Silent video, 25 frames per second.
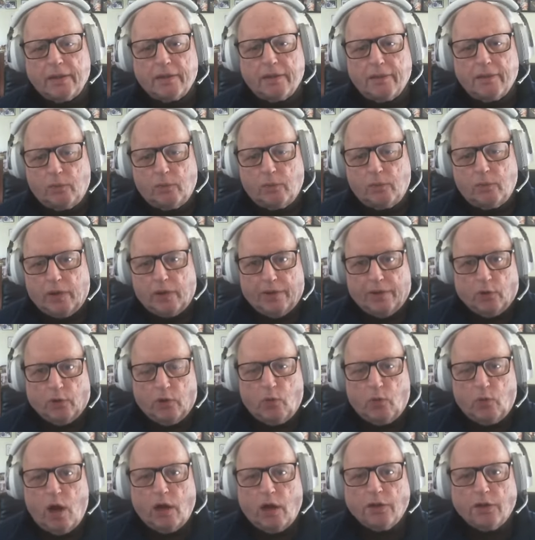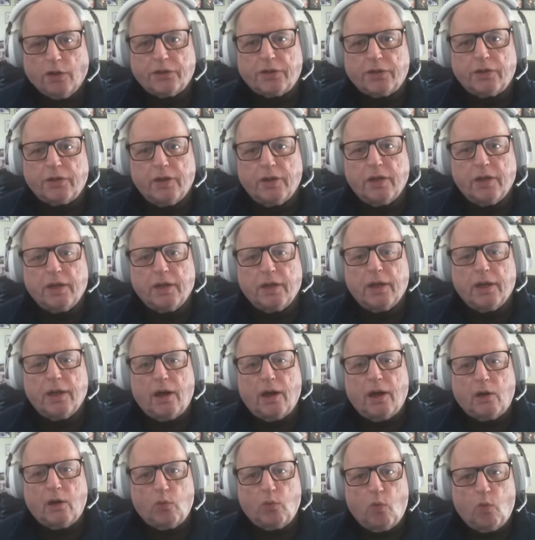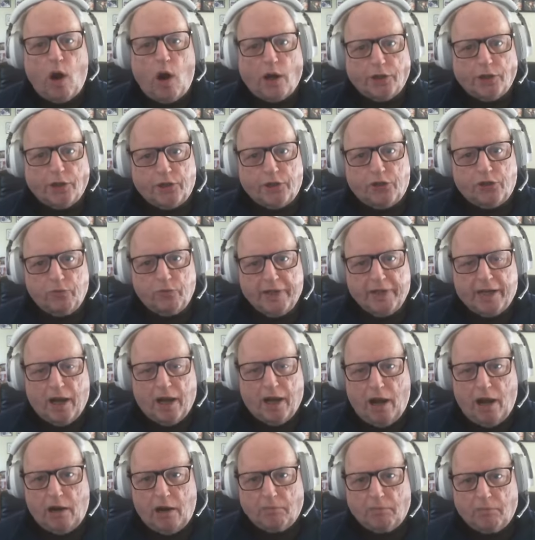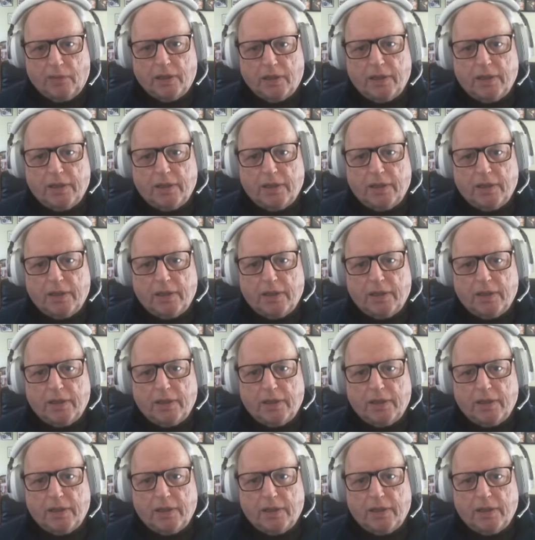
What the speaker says: whatever it was, wanted to become.